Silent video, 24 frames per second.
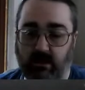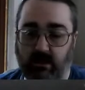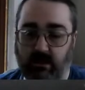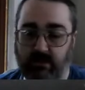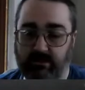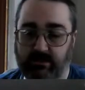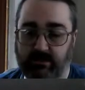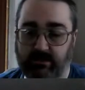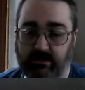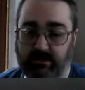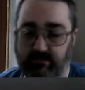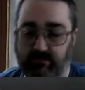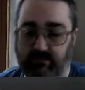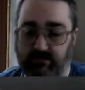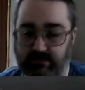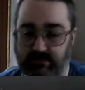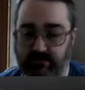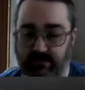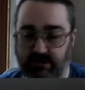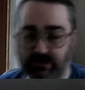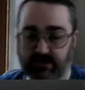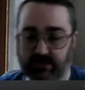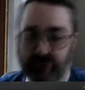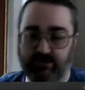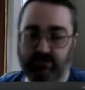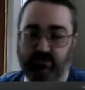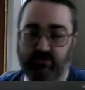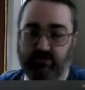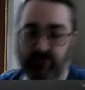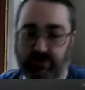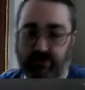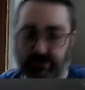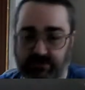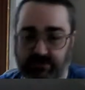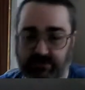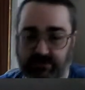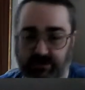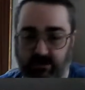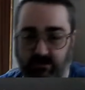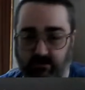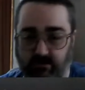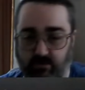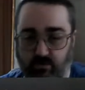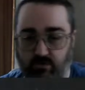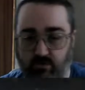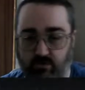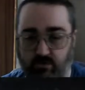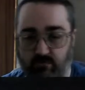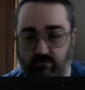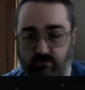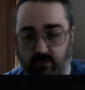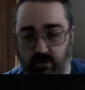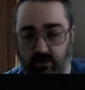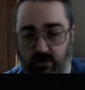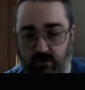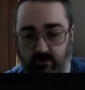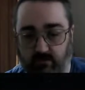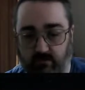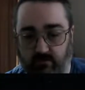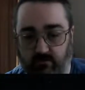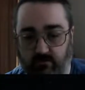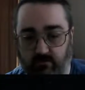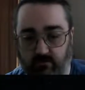instead of just trusting the maneuver node,